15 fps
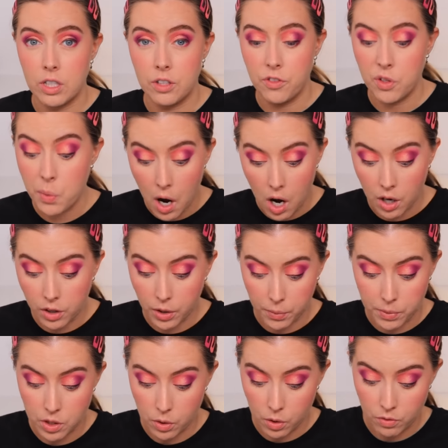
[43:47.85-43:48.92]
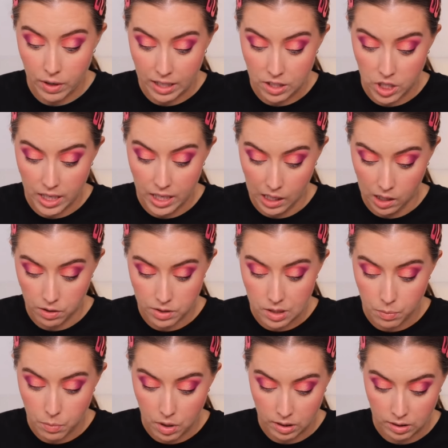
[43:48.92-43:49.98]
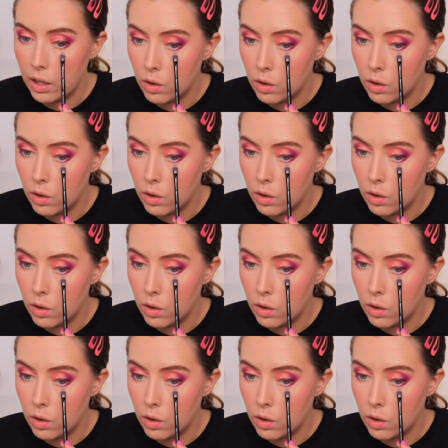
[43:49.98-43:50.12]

if you are going to arrange a hit on someone.